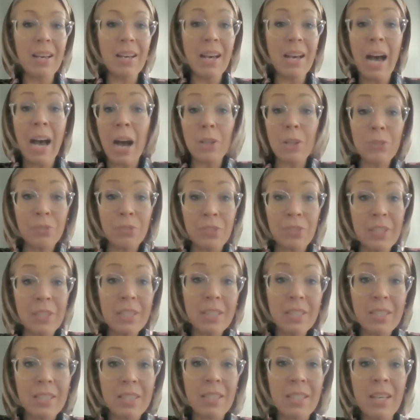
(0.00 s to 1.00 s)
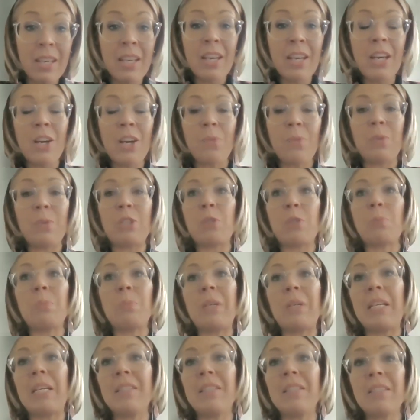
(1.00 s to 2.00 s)
outfits, which
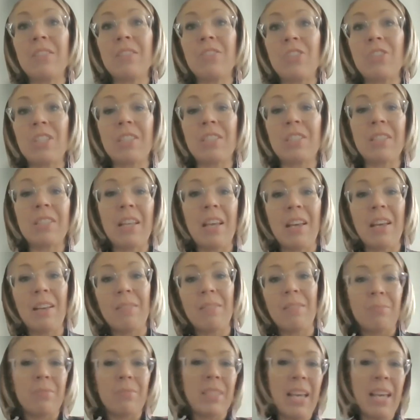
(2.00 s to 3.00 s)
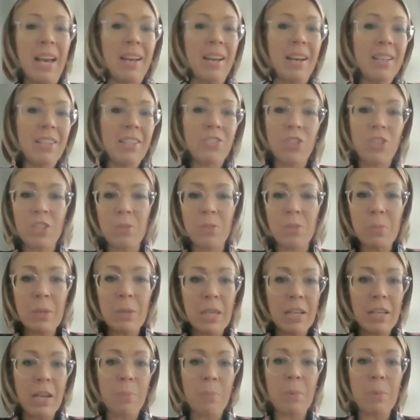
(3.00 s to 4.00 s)
means just
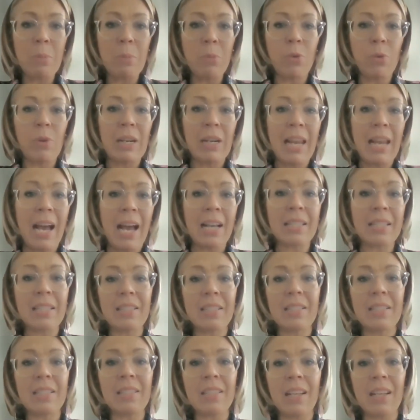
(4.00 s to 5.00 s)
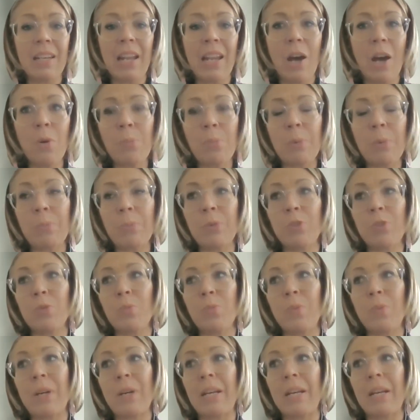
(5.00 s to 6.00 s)
being a bit more relaxed. And this allow people to
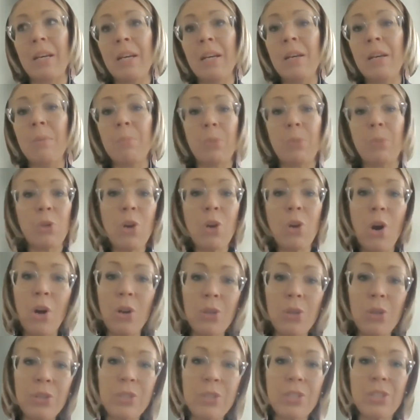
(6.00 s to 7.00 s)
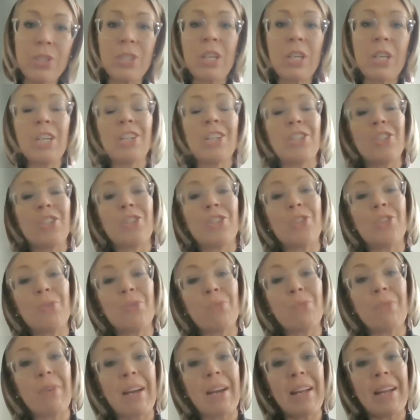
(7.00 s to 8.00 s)
wear more colors, to
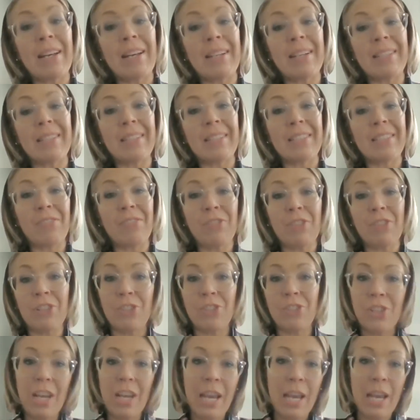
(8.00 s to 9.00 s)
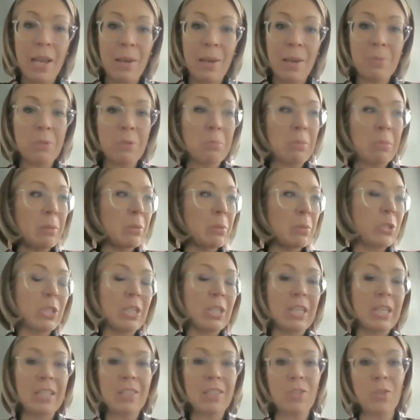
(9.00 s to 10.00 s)
wear different shapes, new
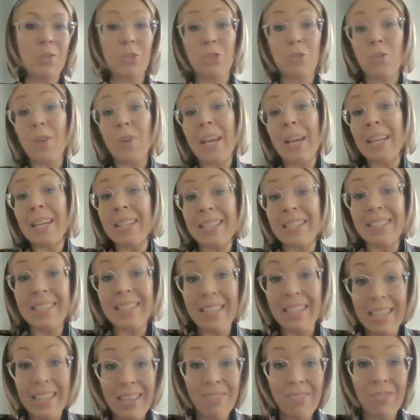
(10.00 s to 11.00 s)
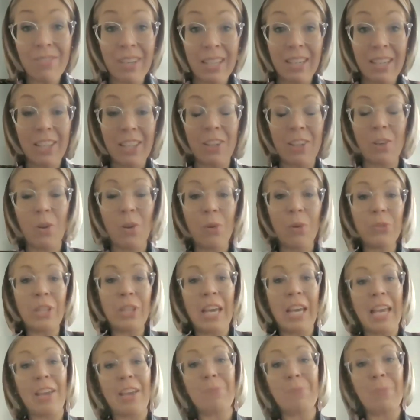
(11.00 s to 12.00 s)
jeans or trainers even,
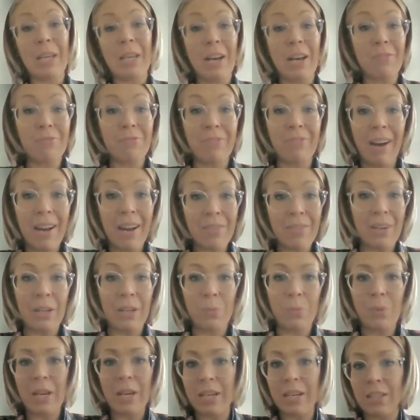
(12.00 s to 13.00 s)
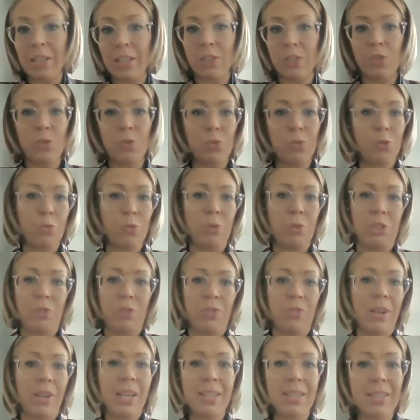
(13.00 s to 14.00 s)
they have become viral wearing a suit with
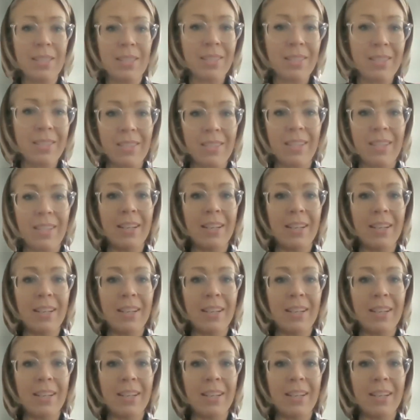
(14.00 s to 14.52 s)
trainers.